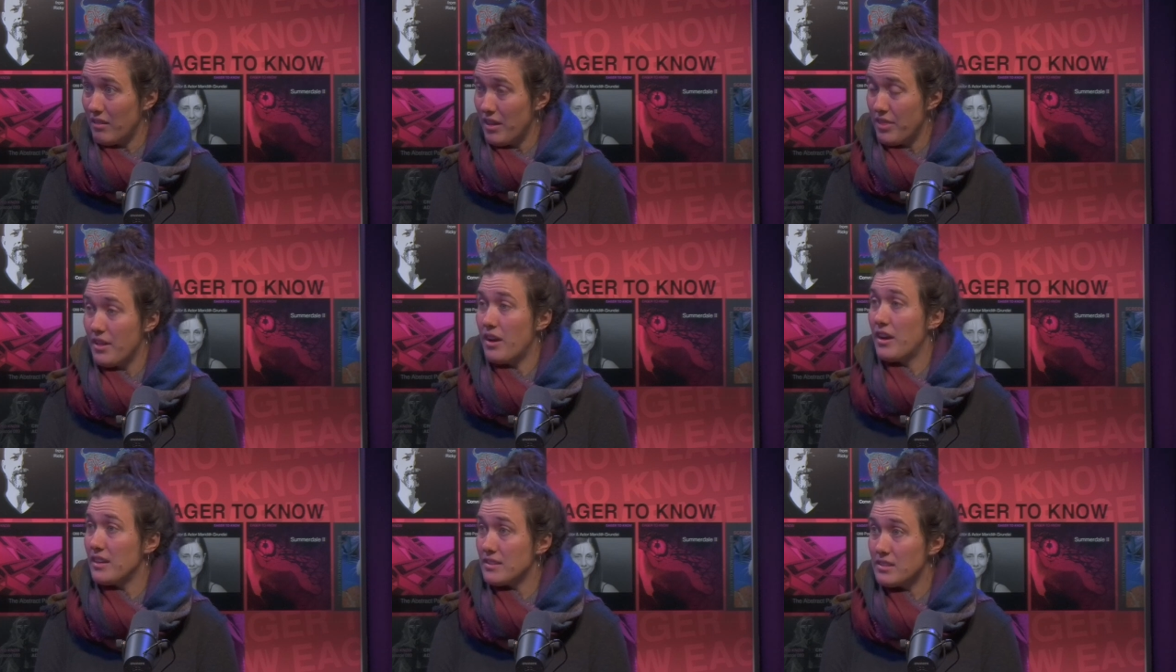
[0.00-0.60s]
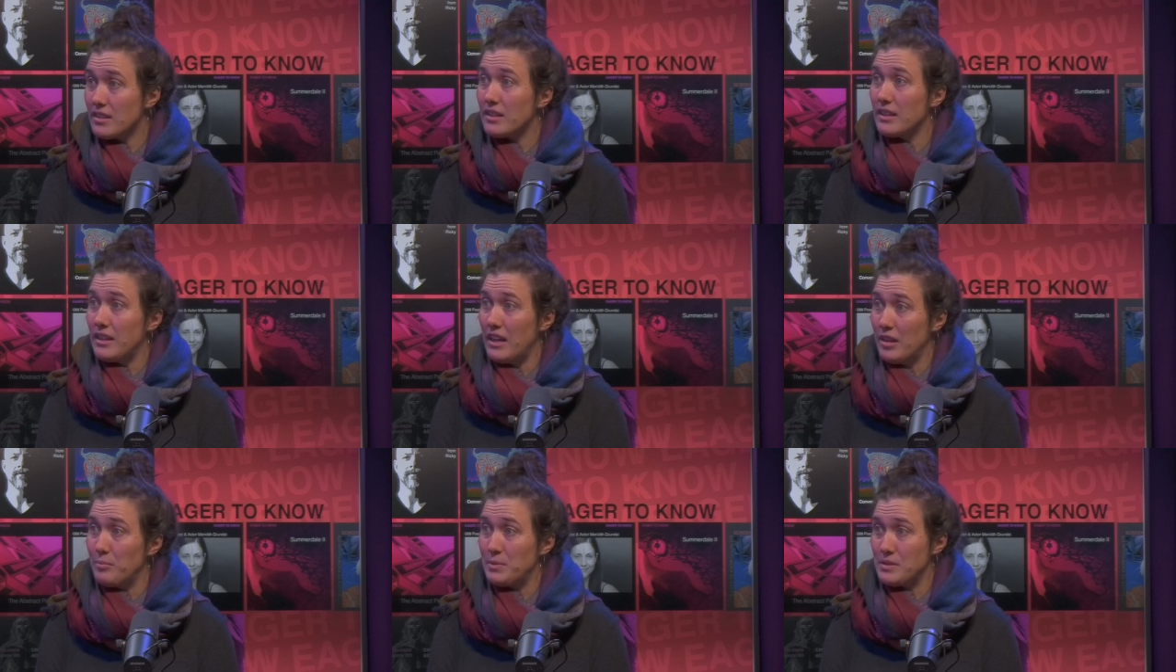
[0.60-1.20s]
Yeah. And the arts are going to
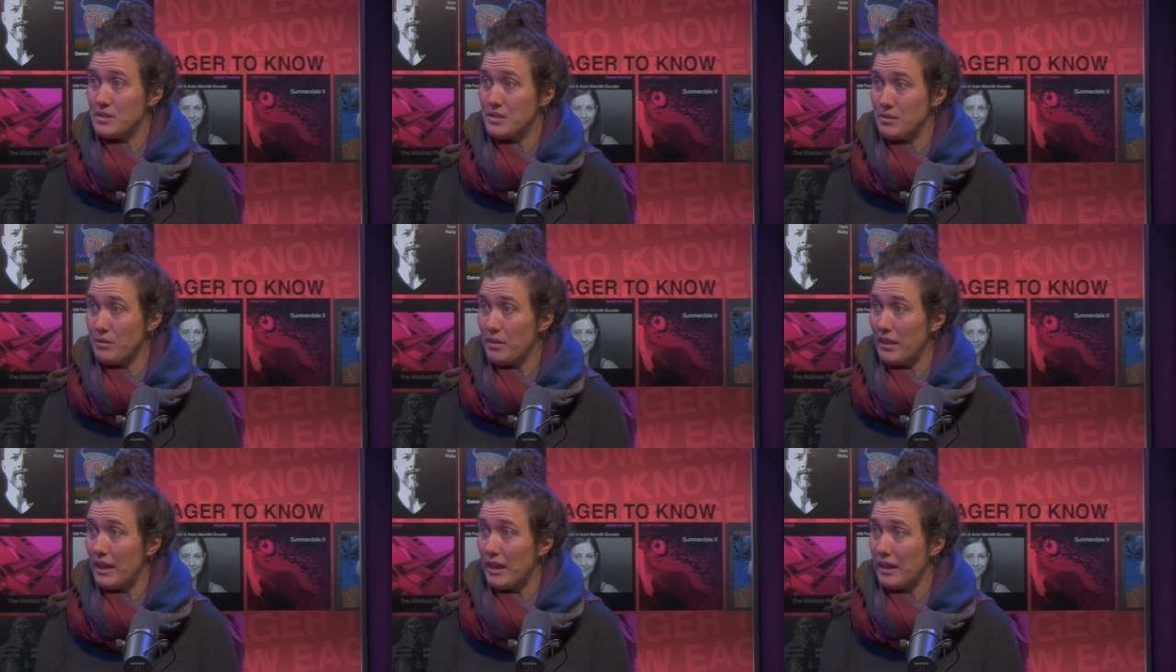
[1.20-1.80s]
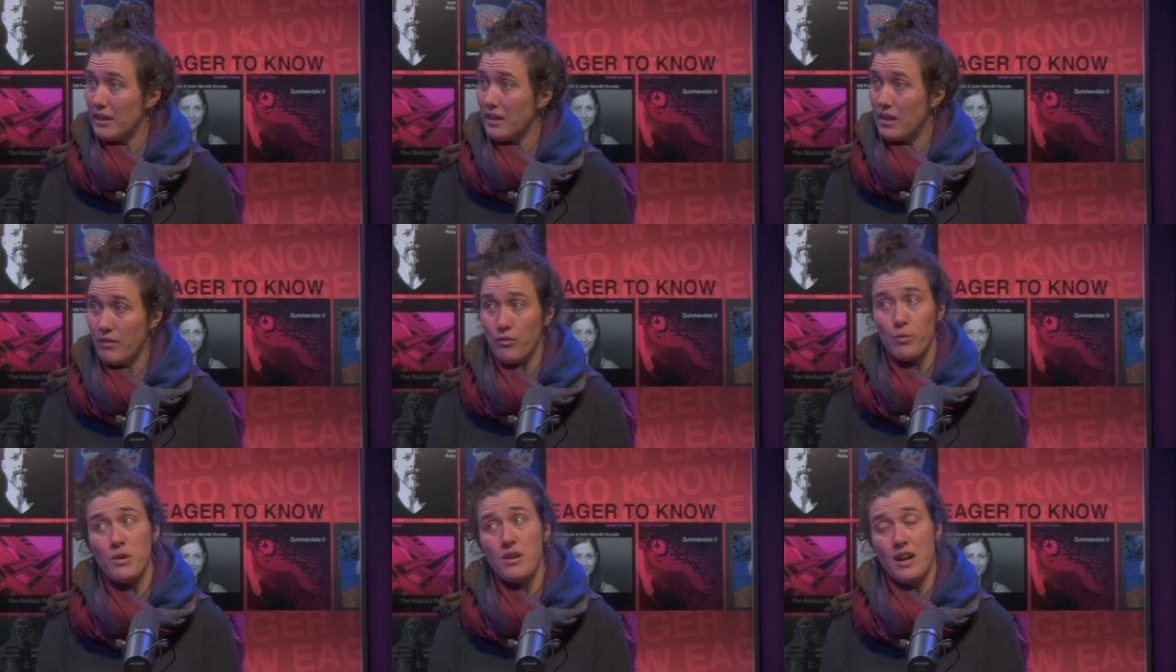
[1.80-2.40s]
help us do that. And
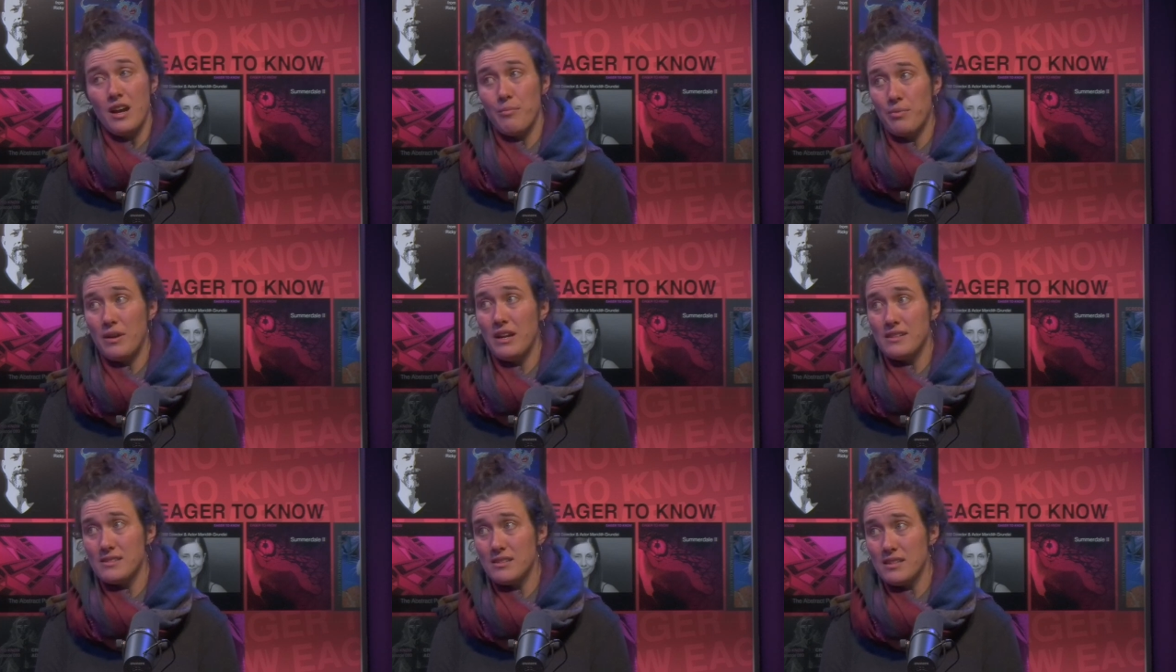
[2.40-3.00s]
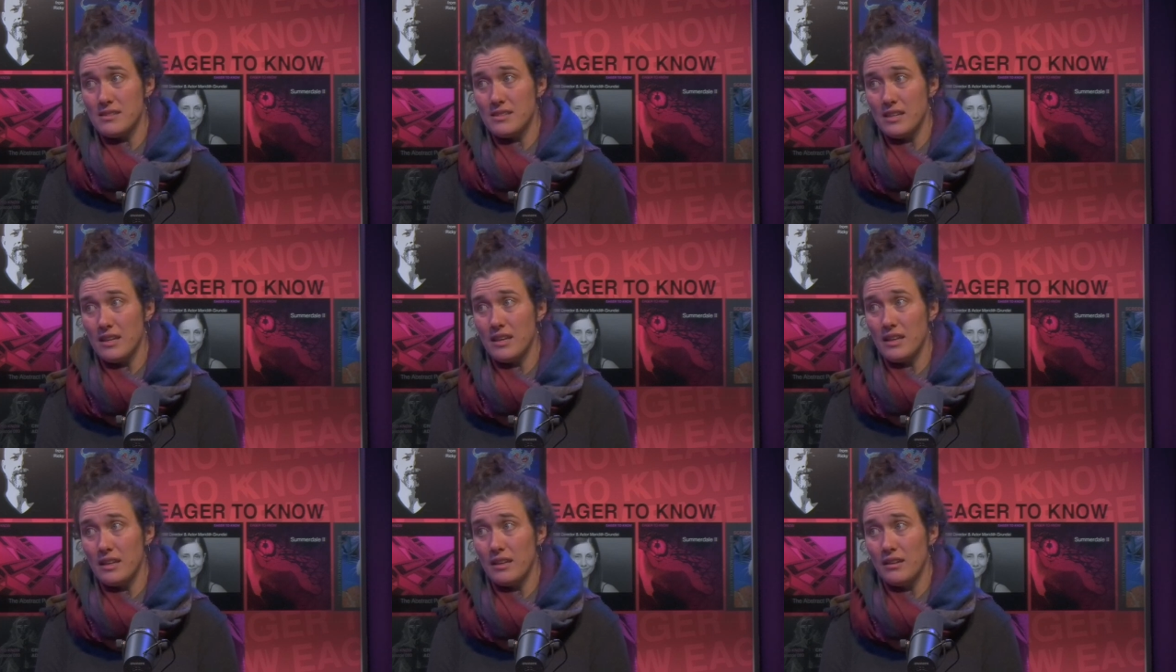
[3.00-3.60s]
if we're not processing it